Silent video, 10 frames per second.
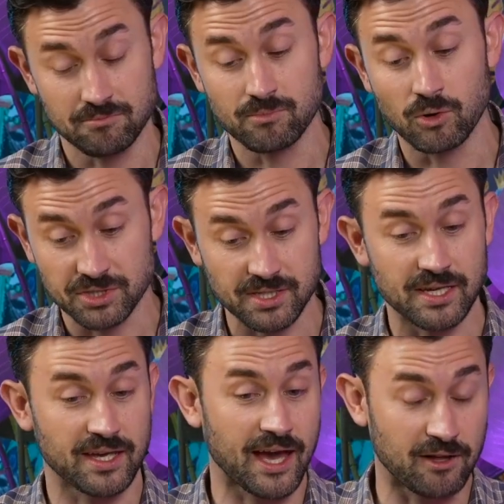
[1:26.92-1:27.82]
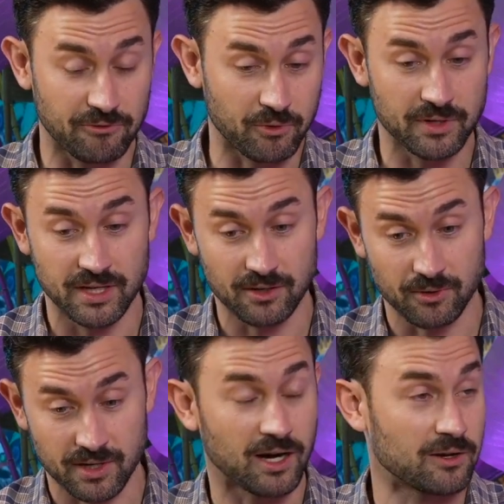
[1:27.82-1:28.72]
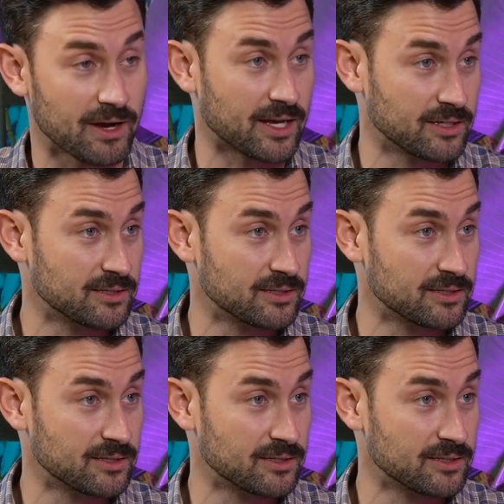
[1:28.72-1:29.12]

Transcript: Mostly in California or Colorado.